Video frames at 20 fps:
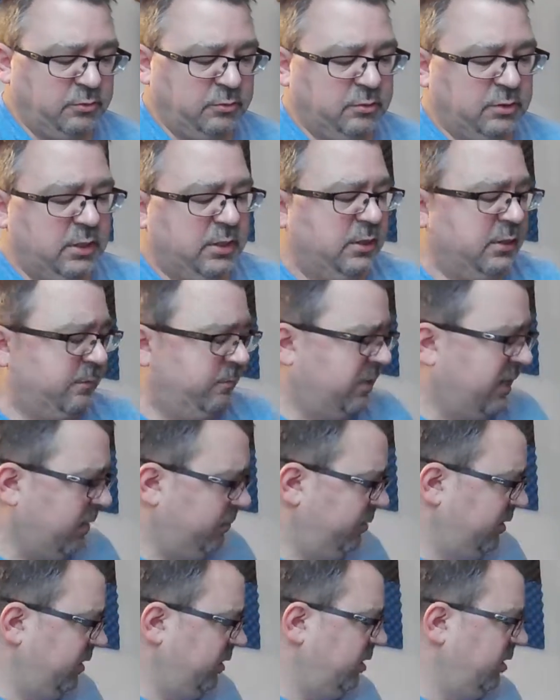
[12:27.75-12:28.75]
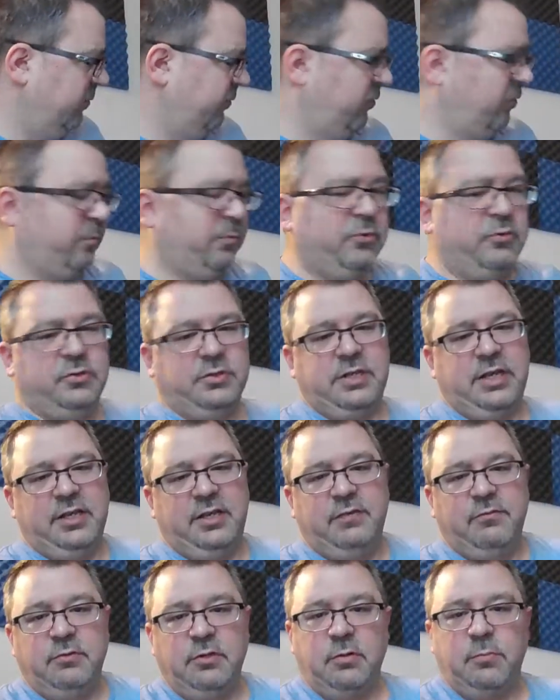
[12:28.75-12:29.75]
not being comfortable and not
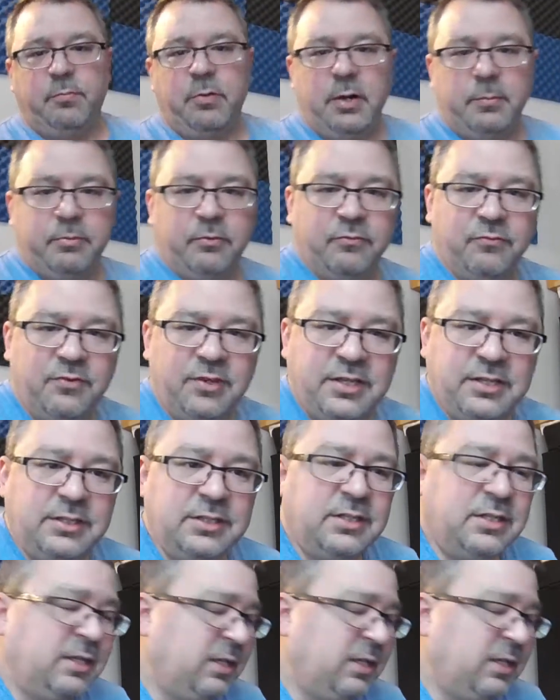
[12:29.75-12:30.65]
giving you proper fit,